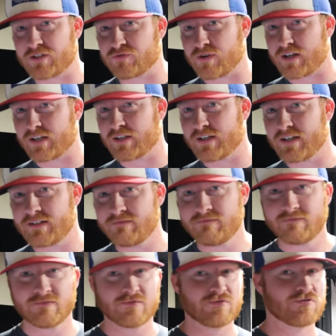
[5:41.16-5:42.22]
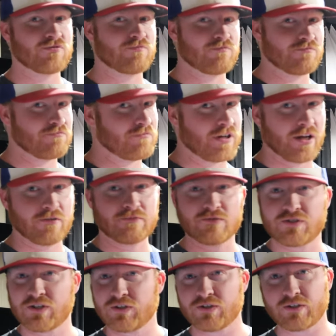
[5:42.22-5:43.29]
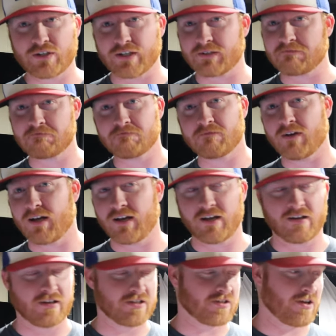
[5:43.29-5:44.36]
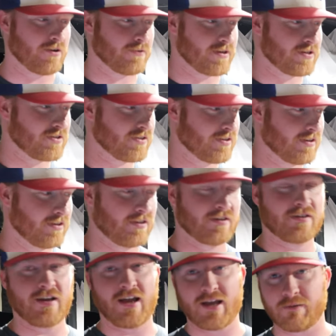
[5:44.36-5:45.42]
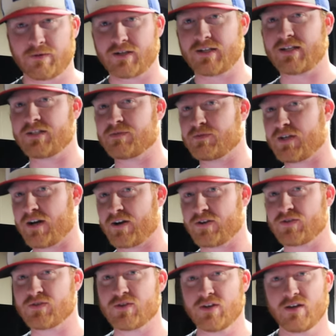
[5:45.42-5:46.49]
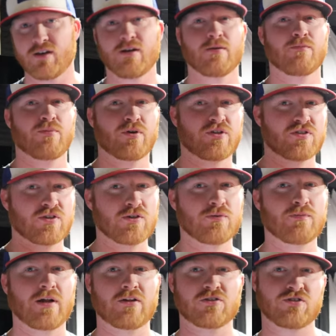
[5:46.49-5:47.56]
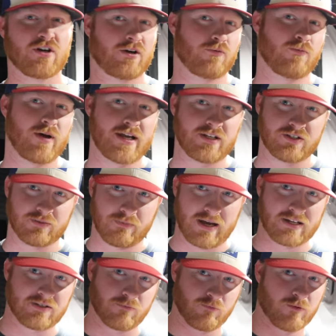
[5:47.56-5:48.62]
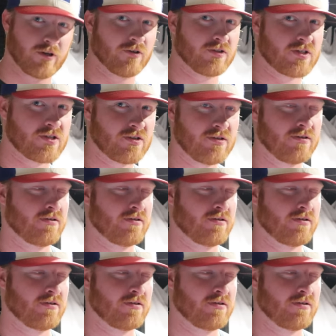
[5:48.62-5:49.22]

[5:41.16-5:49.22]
is running good. You know, still doing good. As always, I am going to need some tires pretty soon, but I was trying to wait to buy some wheels.